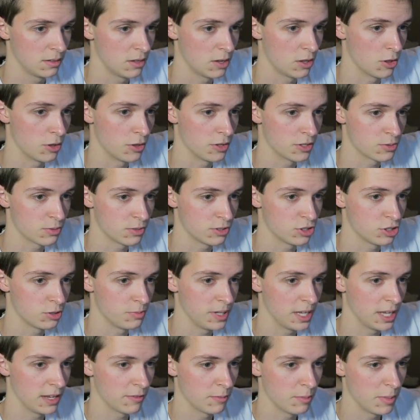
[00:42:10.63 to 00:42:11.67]
Although this one should
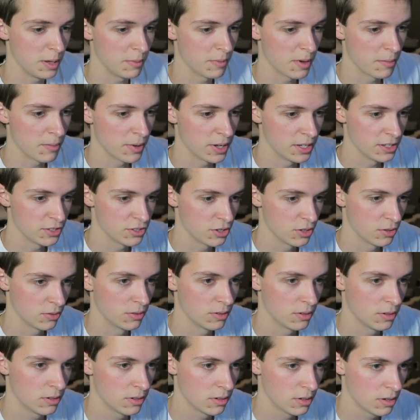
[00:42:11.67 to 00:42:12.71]
be giving me my money soon.
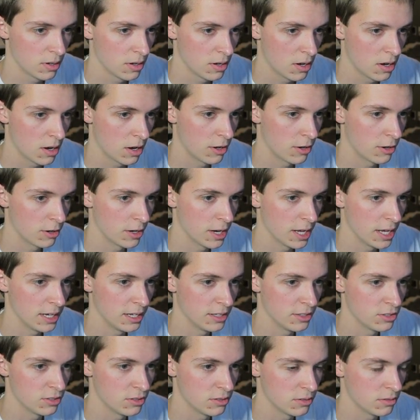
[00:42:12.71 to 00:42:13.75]

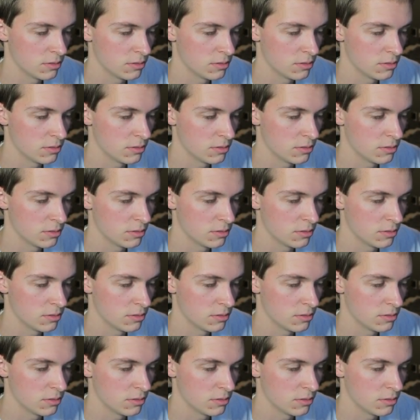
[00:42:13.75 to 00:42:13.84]
$180.